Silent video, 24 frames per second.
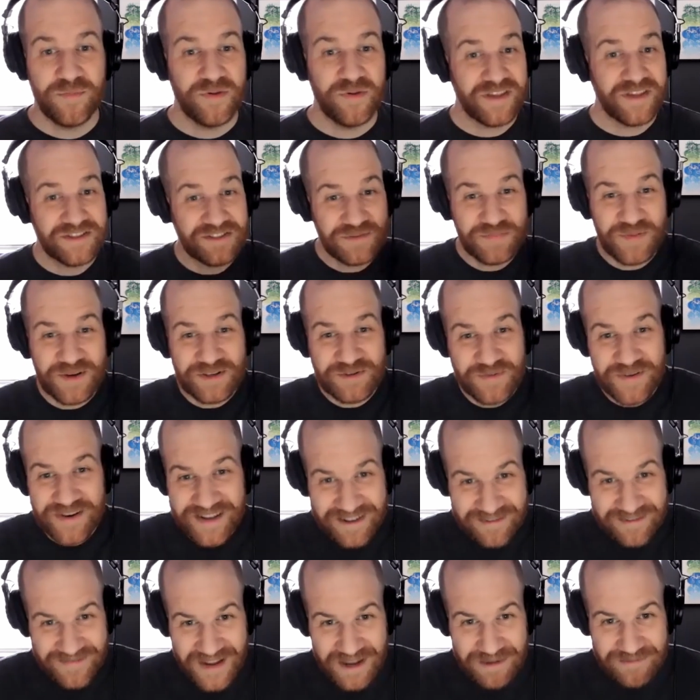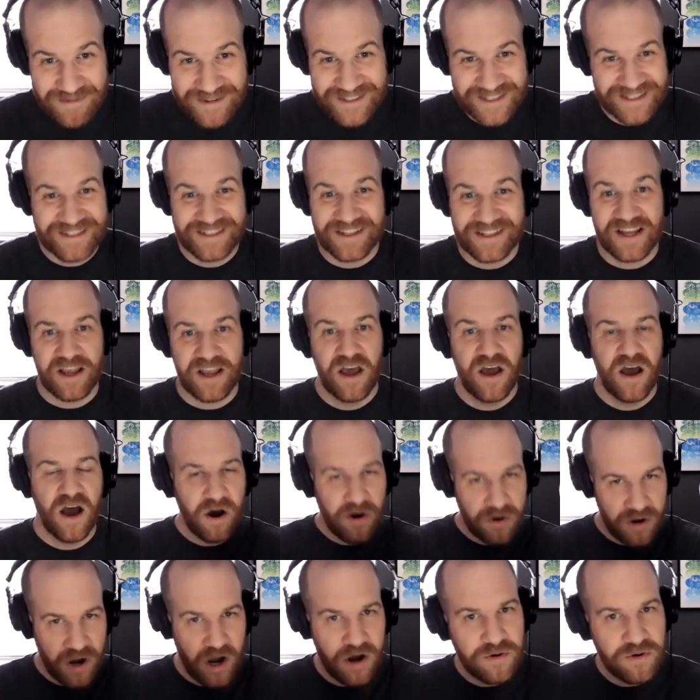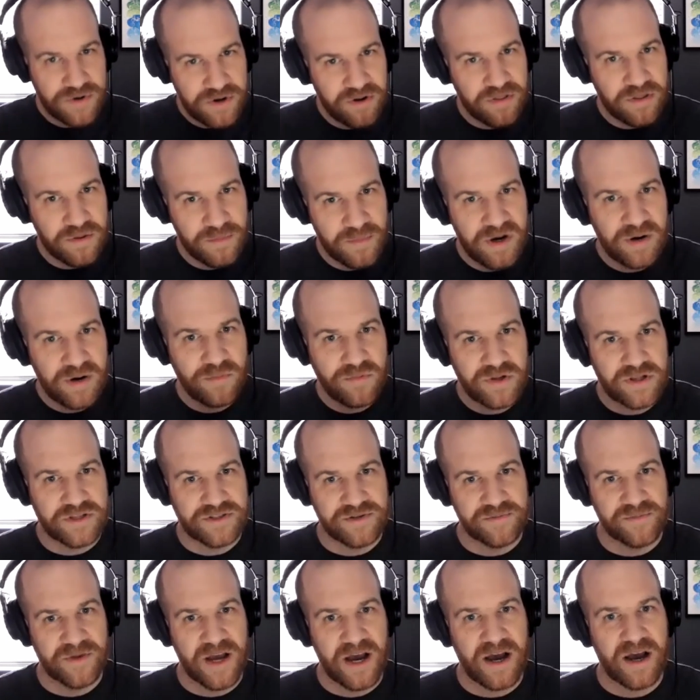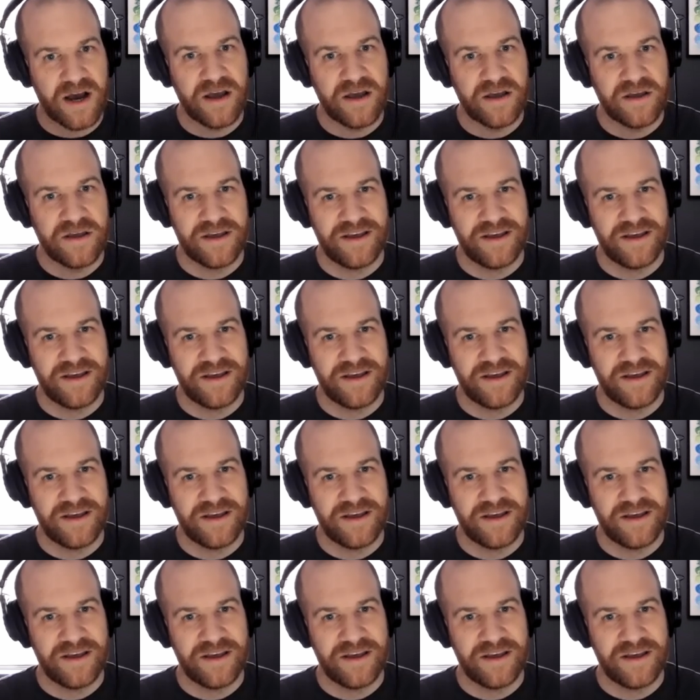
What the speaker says: But that's the best way to get famous, is like, oh, you're the minimalism guy.